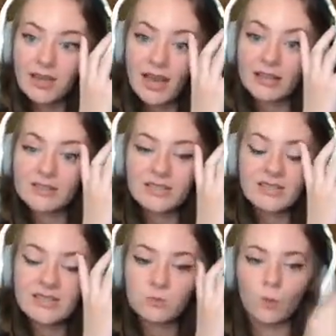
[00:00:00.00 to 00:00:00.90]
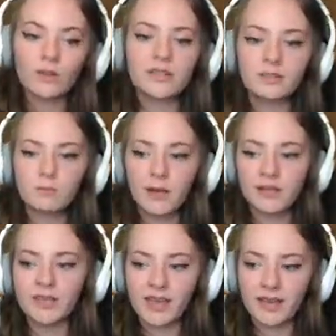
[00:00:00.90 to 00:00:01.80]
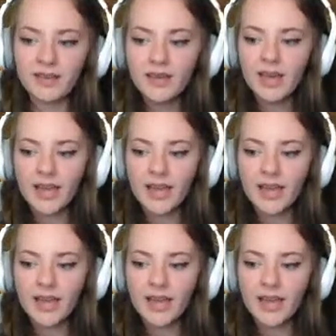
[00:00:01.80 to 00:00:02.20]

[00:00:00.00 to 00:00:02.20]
and since it's one per year,